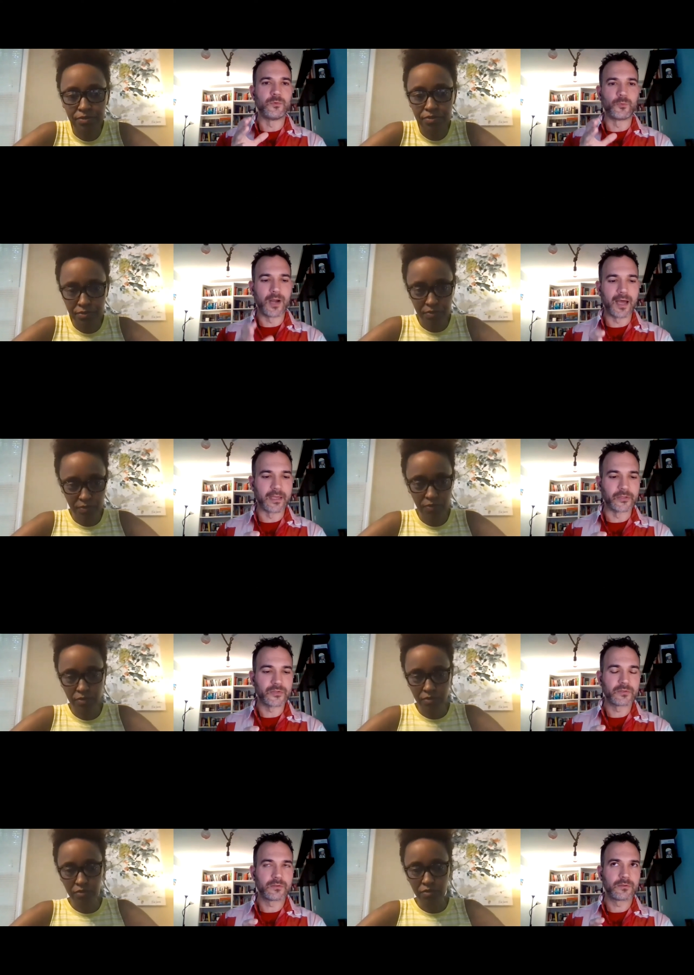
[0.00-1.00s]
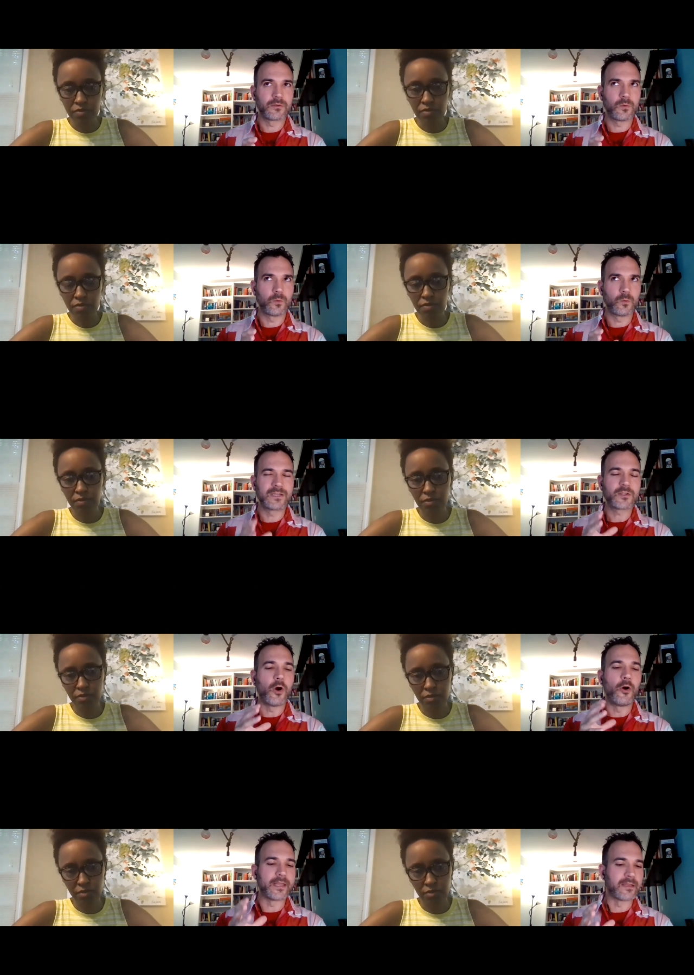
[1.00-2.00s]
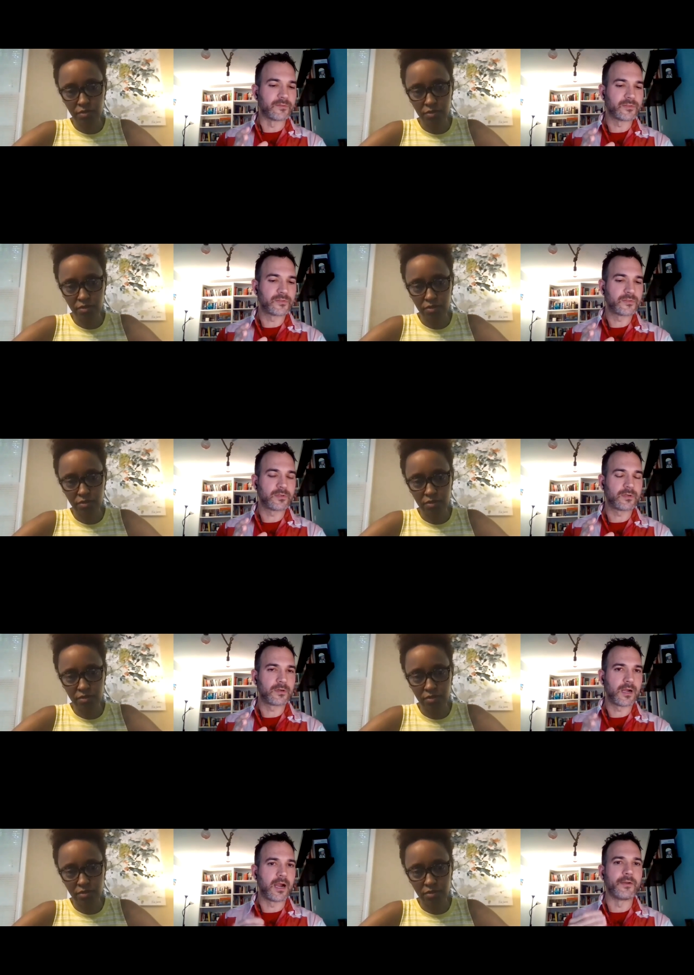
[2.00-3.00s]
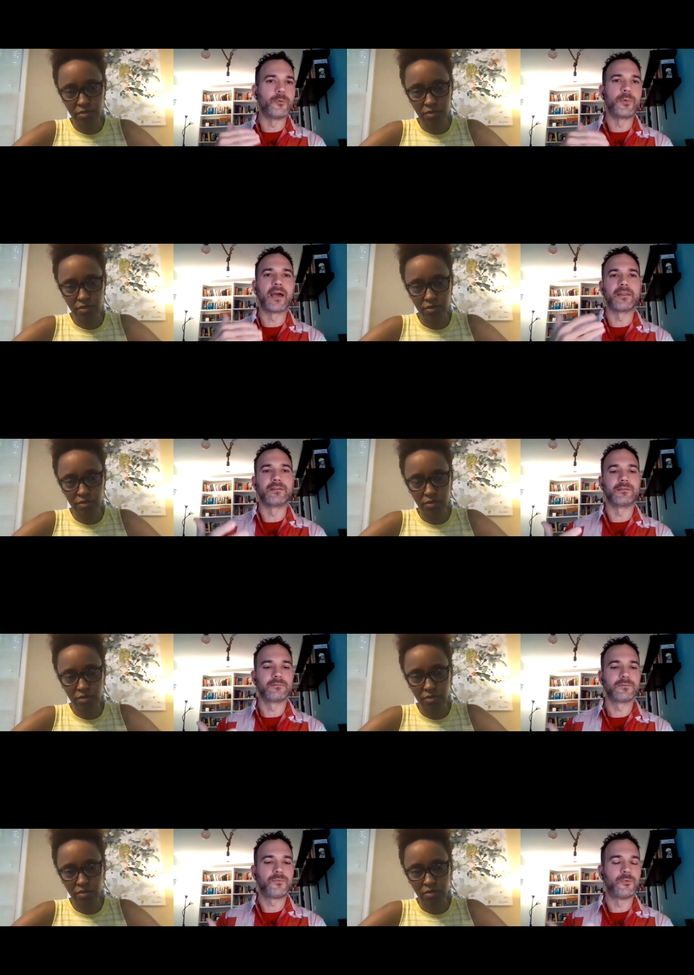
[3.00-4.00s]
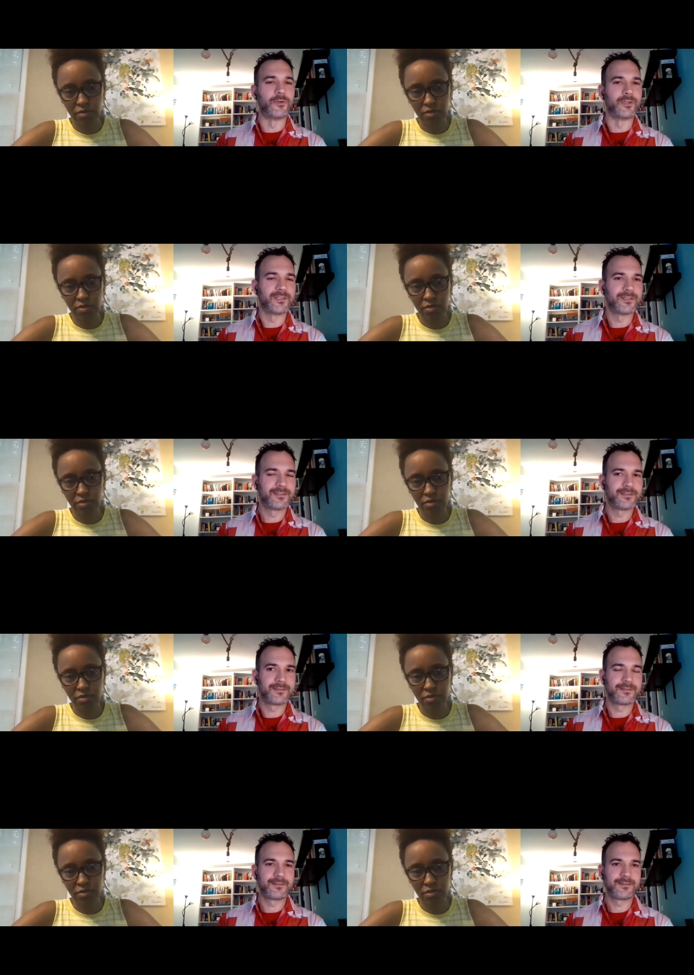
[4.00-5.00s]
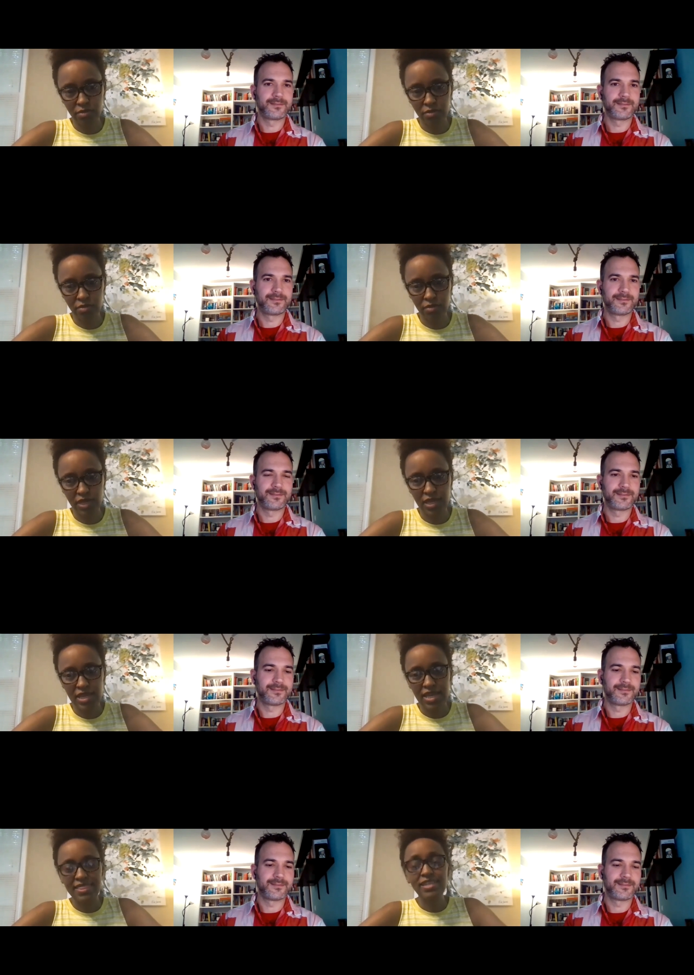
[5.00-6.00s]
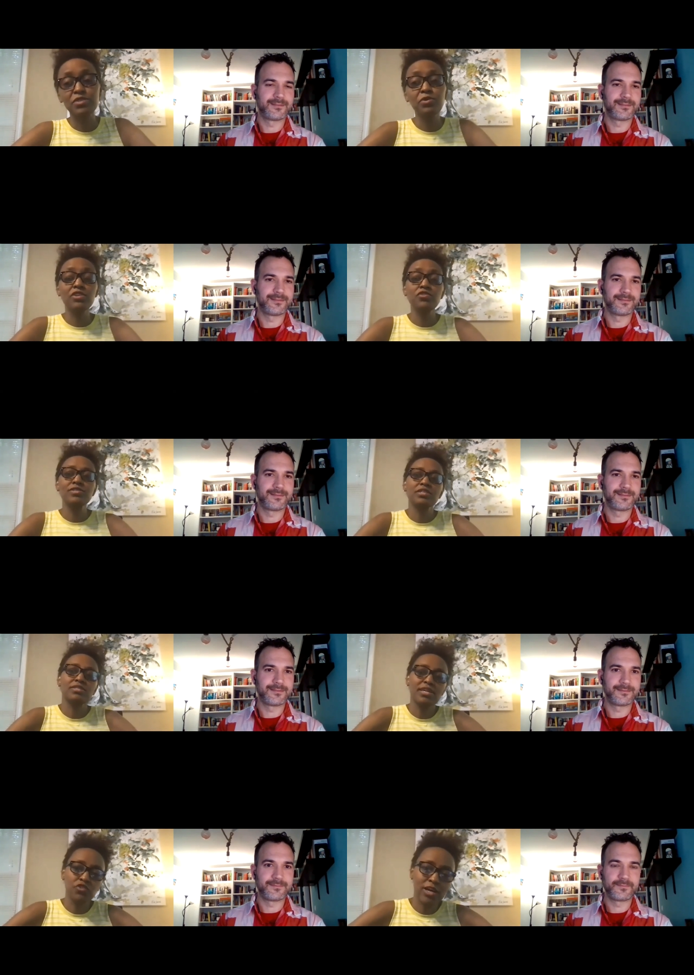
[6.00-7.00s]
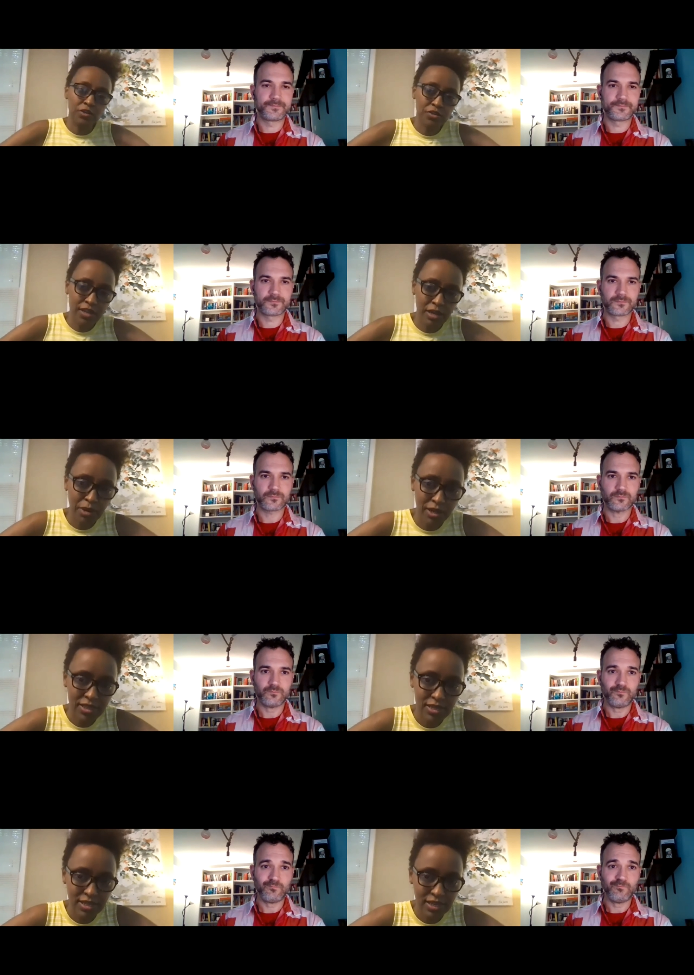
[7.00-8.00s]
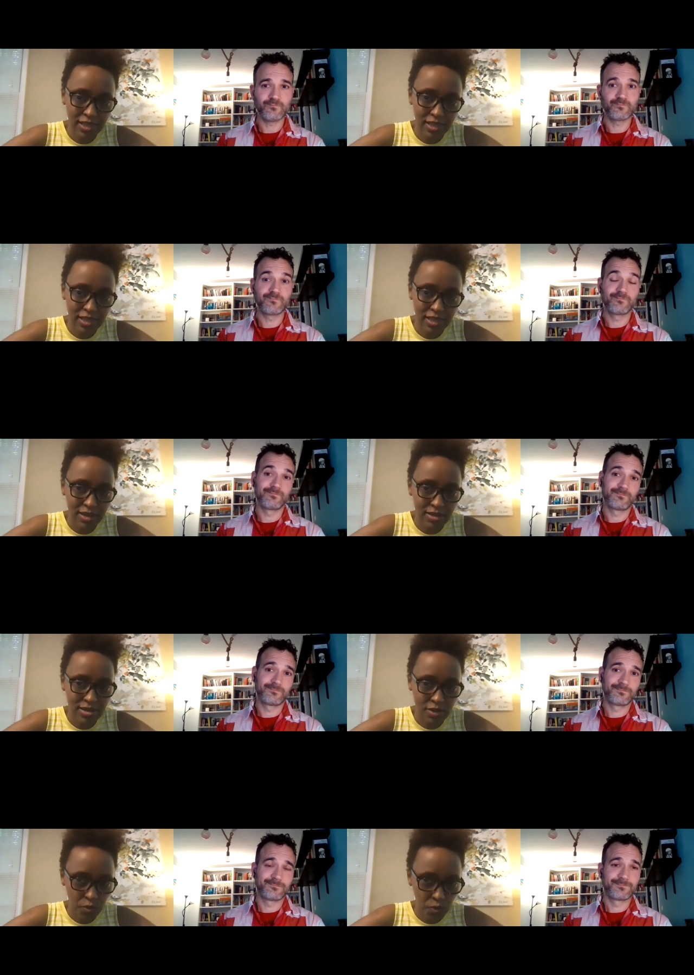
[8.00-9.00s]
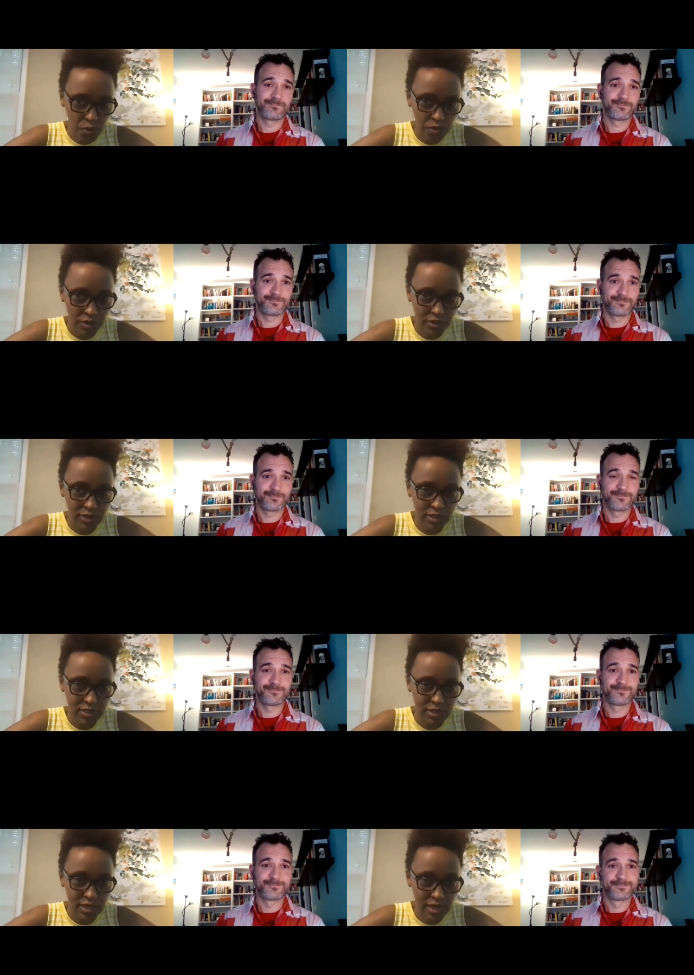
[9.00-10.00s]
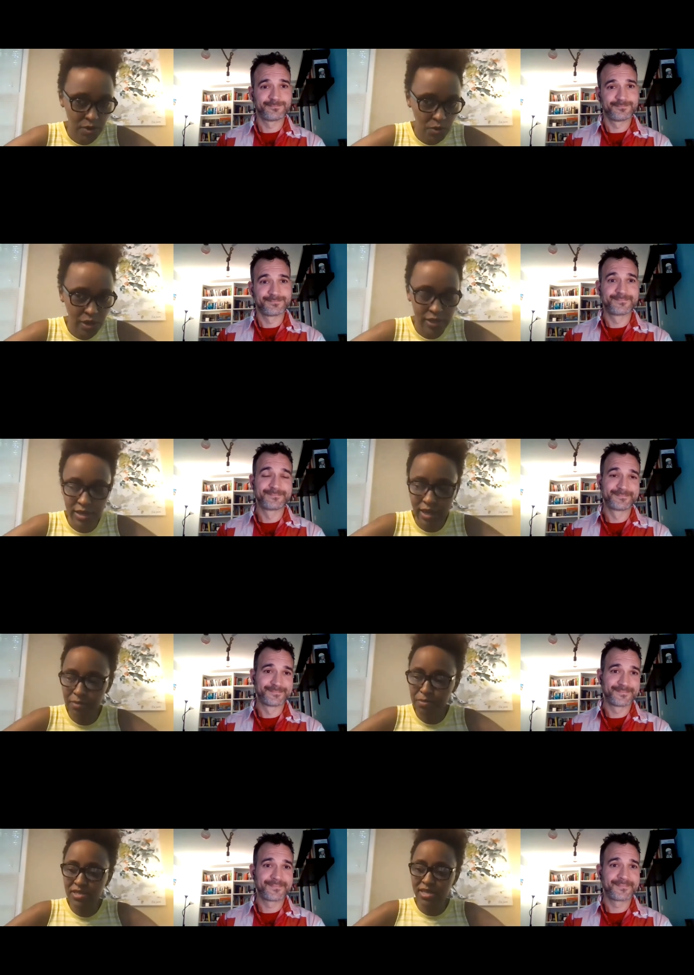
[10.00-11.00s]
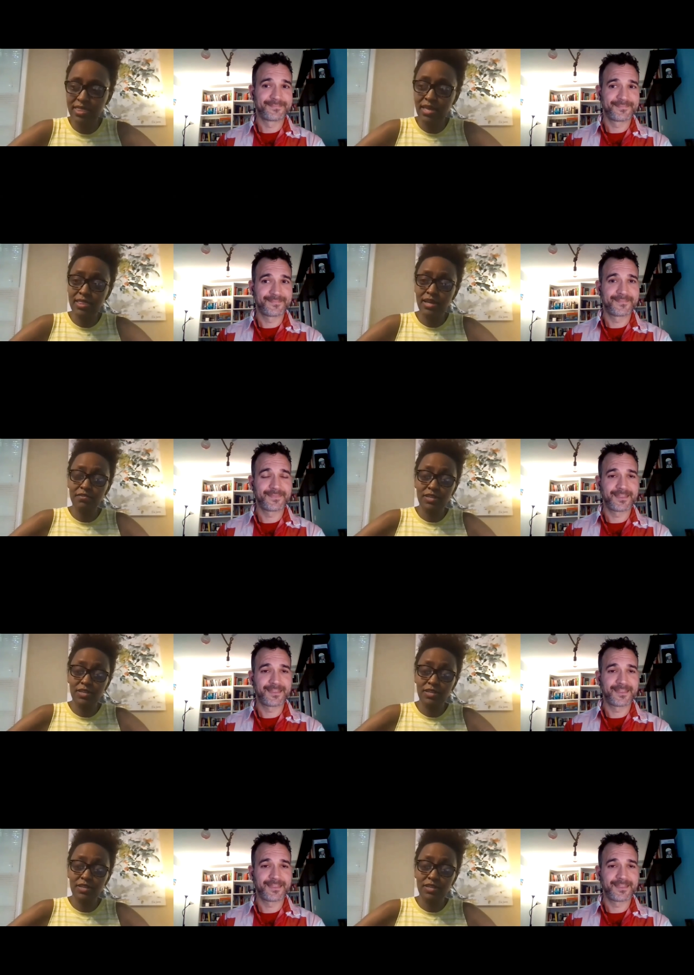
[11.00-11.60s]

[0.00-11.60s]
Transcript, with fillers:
Speaker 1: to write, what audience are you writing for?
Speaker 2: That's so interesting because I try not to think about things like that at all, at all. I, I because I think that if I